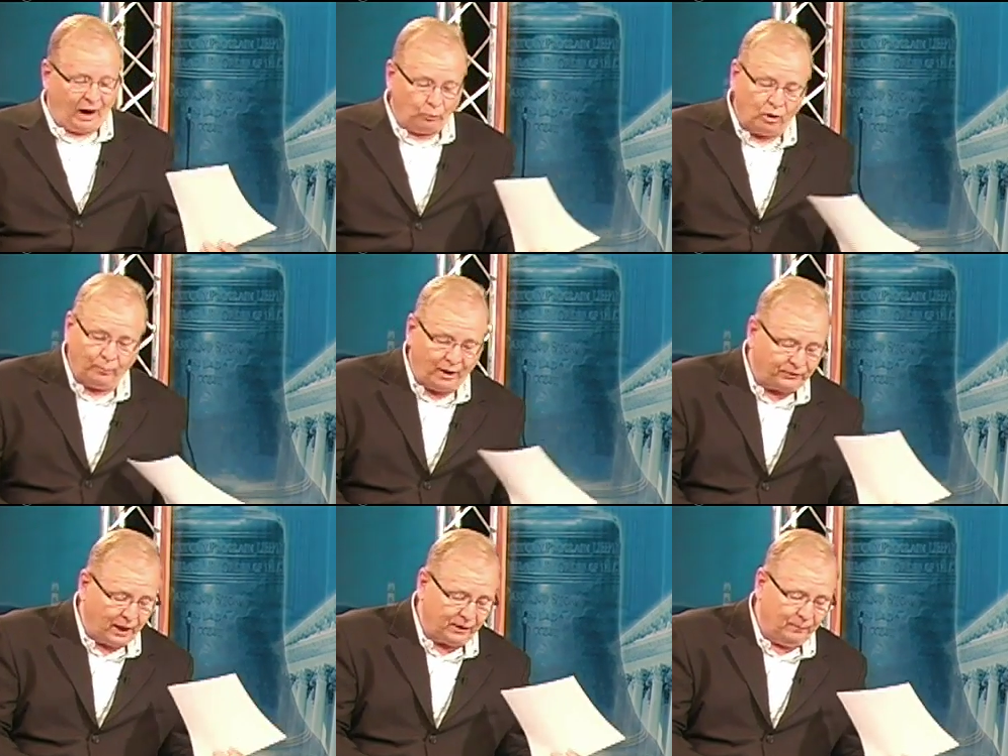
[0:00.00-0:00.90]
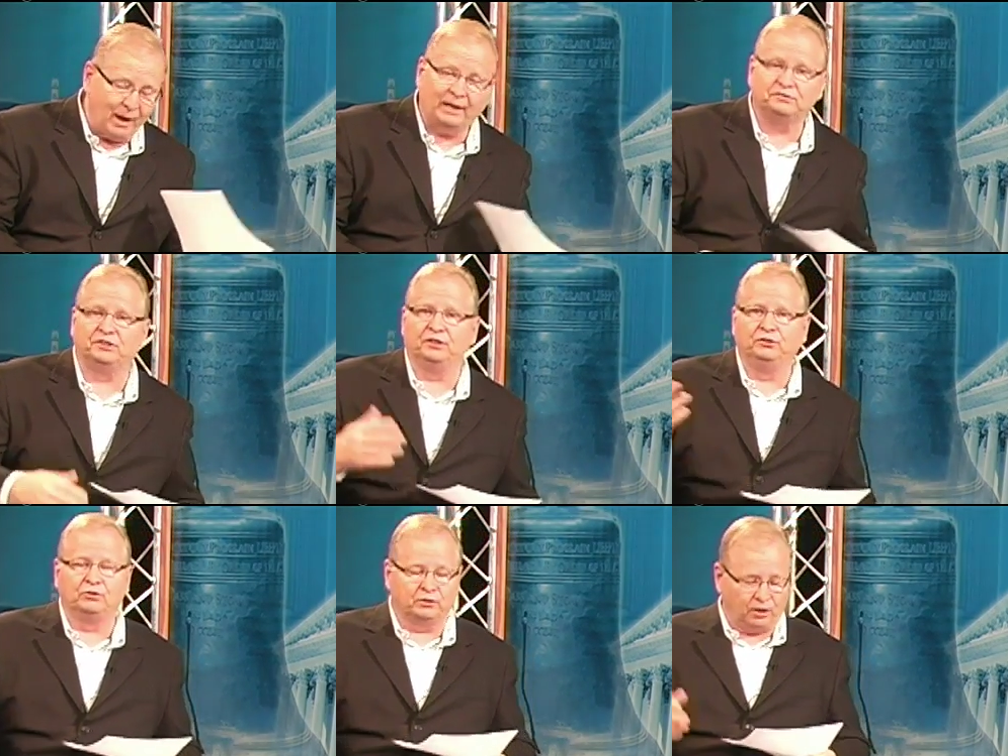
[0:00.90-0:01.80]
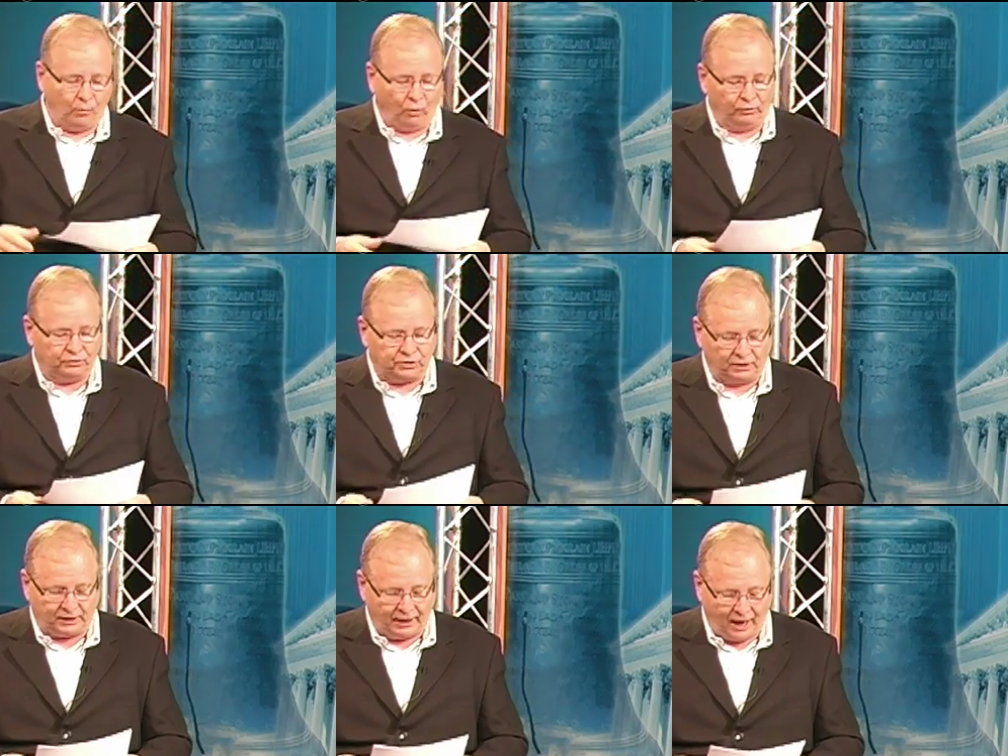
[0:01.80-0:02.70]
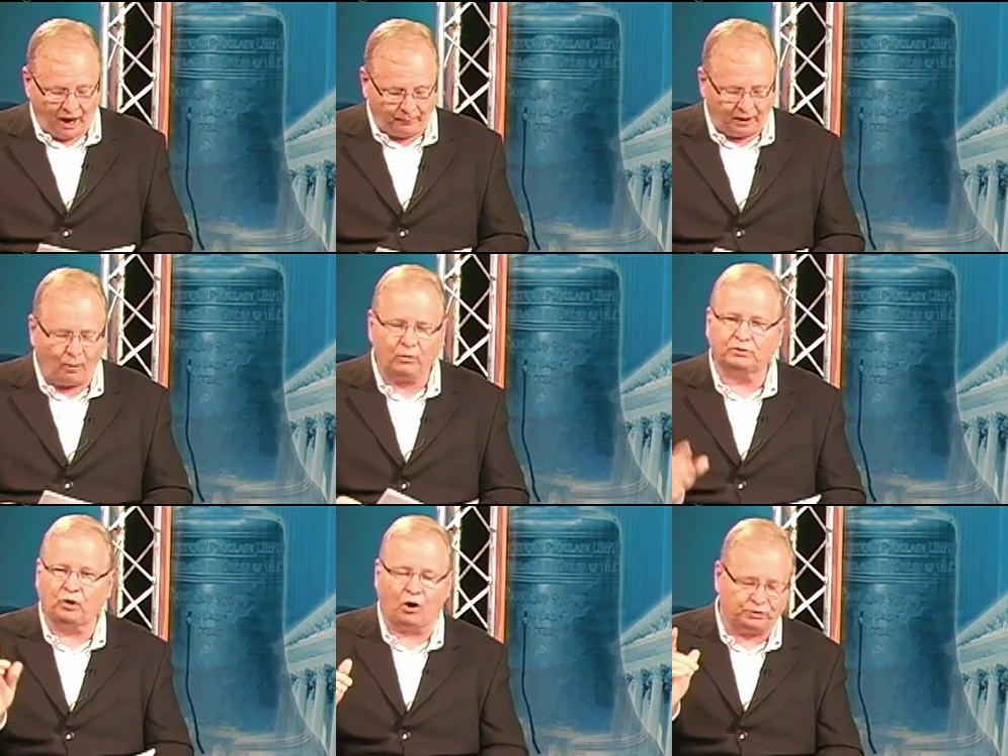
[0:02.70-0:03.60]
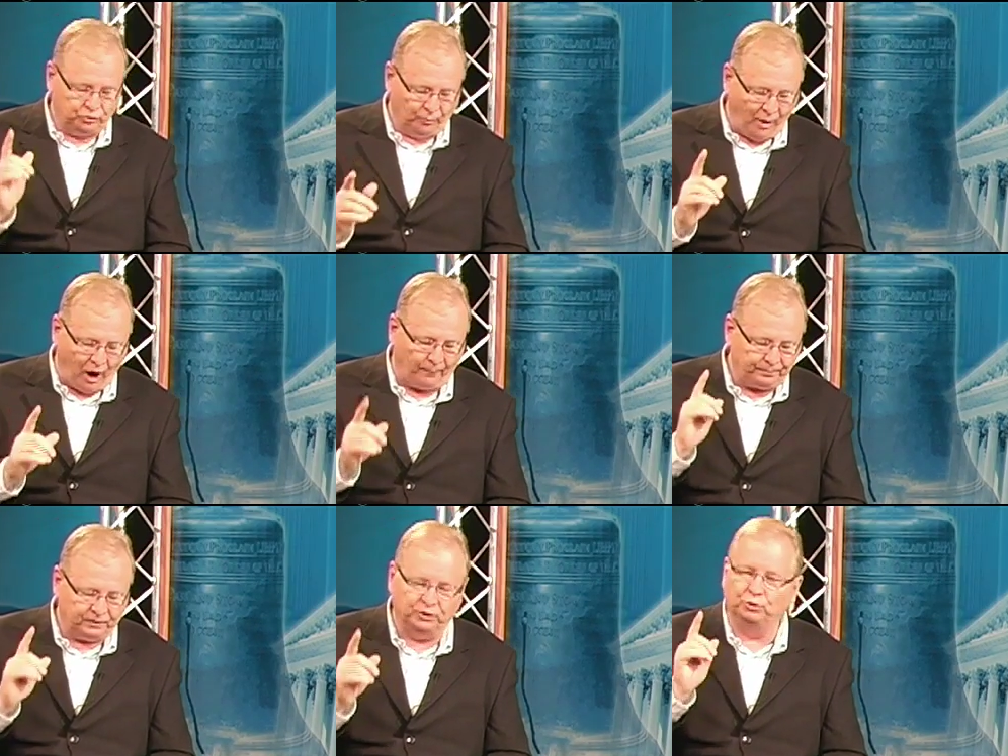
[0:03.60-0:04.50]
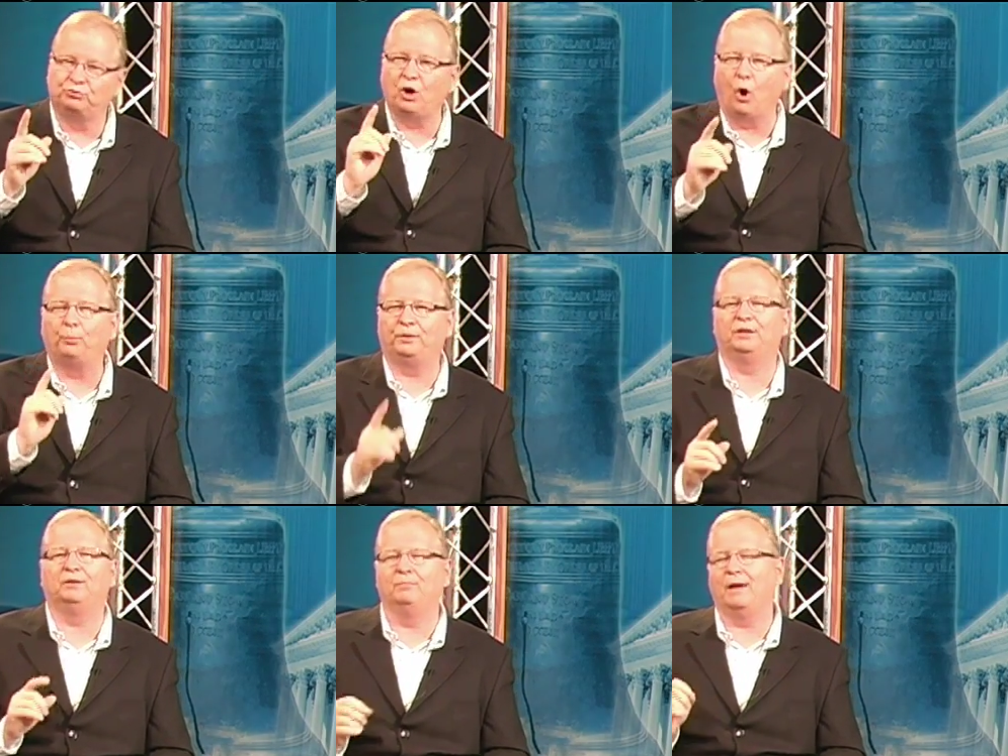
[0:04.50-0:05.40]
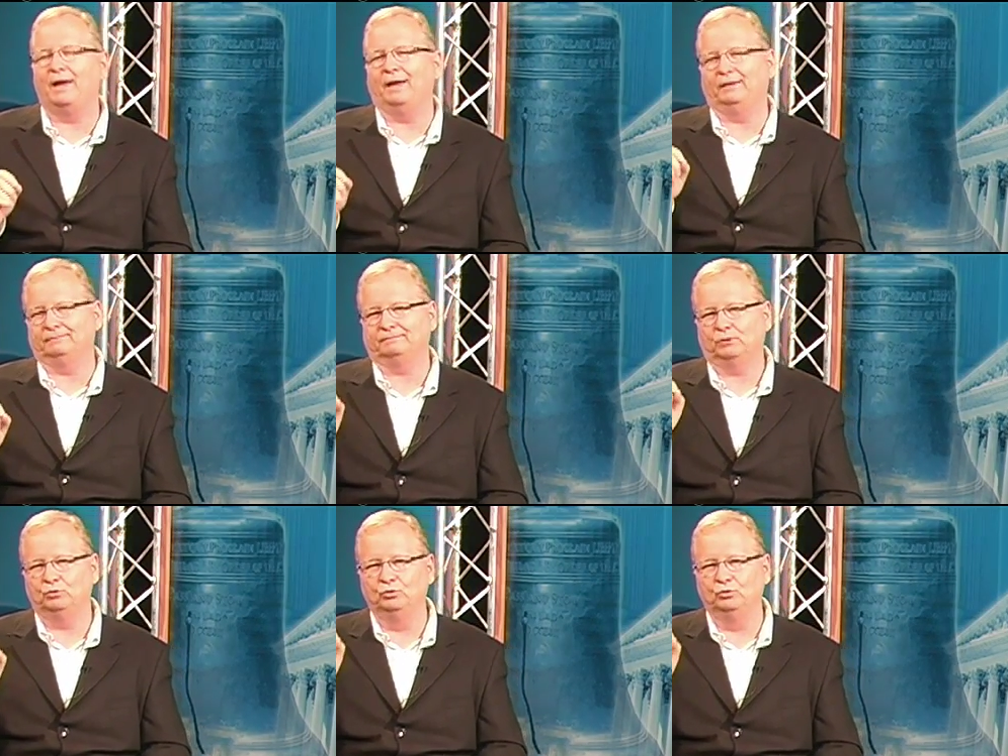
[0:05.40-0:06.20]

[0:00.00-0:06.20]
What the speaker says: And I wrote about that in the magazine, and you can come over and check that out. But I want to talk to you about the utopian man.